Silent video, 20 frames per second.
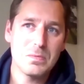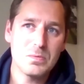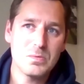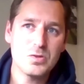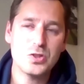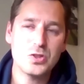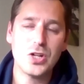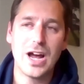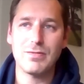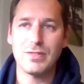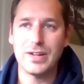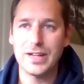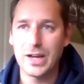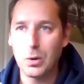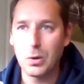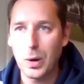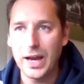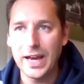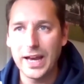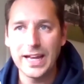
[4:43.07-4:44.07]
traveling
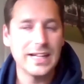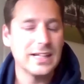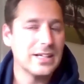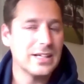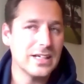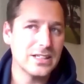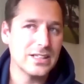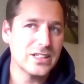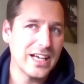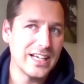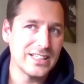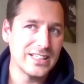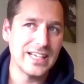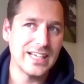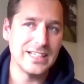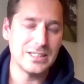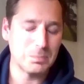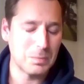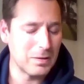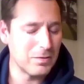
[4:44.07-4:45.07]
away
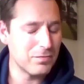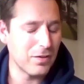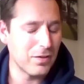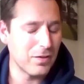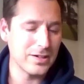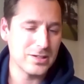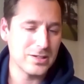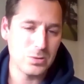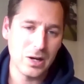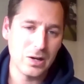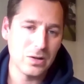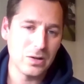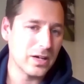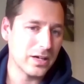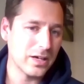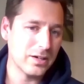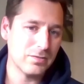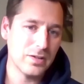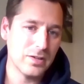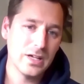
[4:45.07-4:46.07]
has been fun as well.
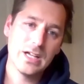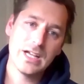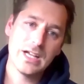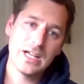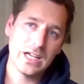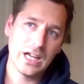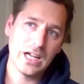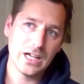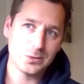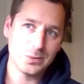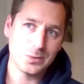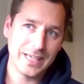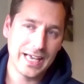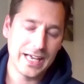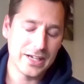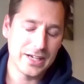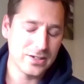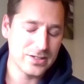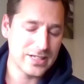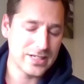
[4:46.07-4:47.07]
Kind of last
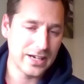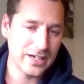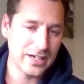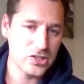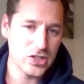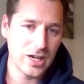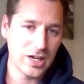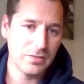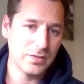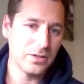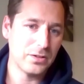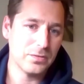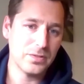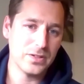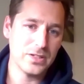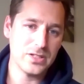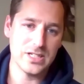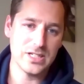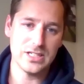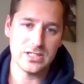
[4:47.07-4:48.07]
weekend I was down in Sheffield
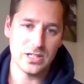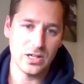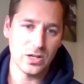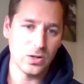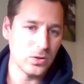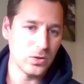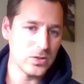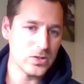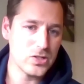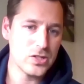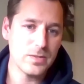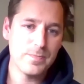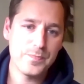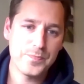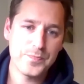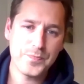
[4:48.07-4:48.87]
for the season launch.